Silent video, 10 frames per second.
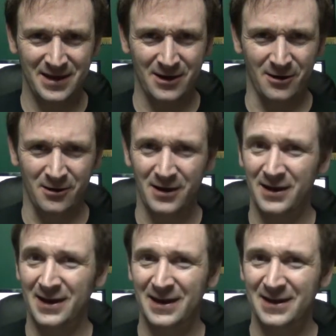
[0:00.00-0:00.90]
there,
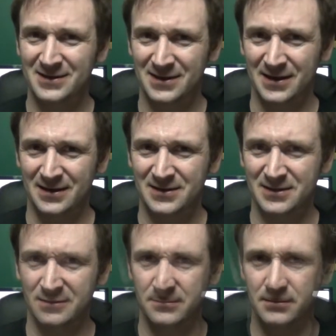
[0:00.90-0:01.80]
isn't
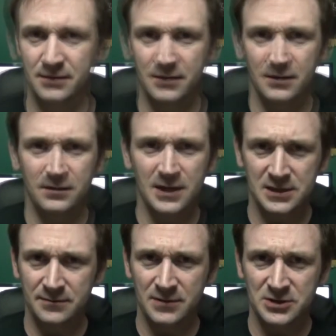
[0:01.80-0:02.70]
it?
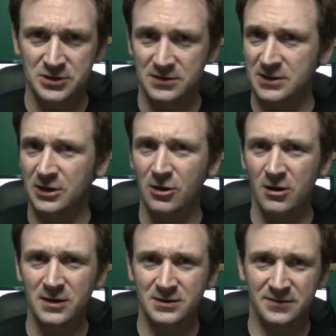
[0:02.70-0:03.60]
Not to mention that the
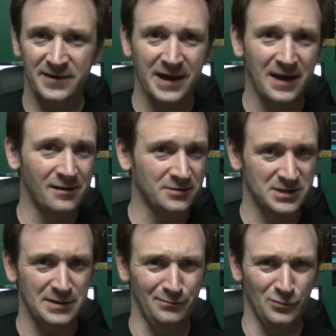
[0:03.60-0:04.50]
Guardians of the
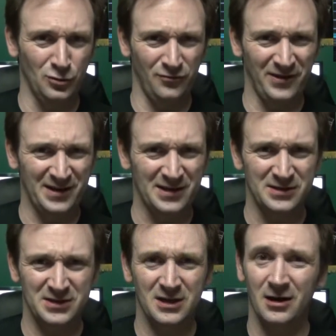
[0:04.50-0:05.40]
Galaxy movie
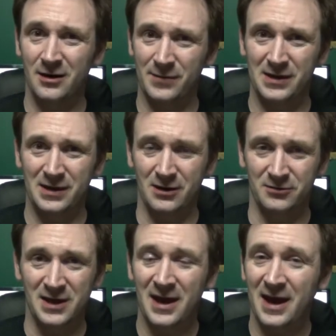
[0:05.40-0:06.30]
is coming
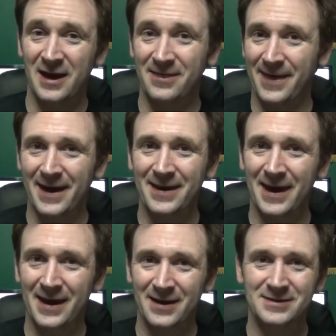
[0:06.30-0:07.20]
out, and that
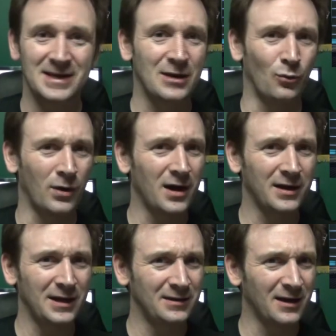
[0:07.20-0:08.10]
has a
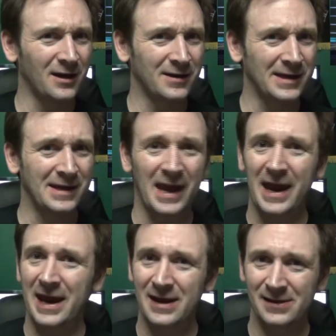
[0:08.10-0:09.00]
walking, talking
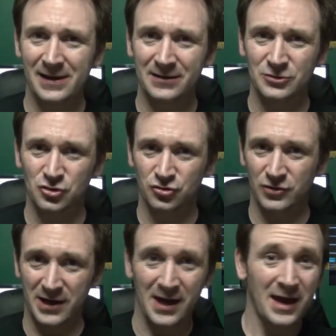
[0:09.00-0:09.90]
alien
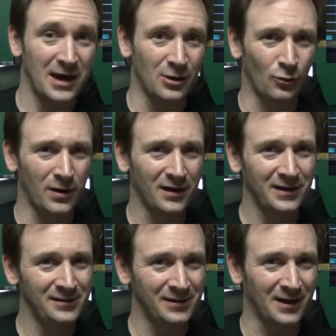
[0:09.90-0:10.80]
tree and a
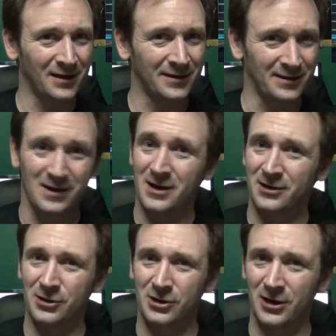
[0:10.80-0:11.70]
walking, talking
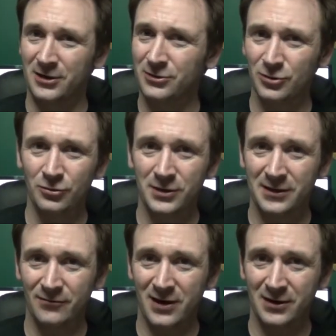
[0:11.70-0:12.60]

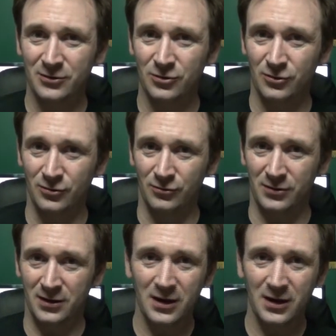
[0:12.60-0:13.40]
gun-toting raccoon.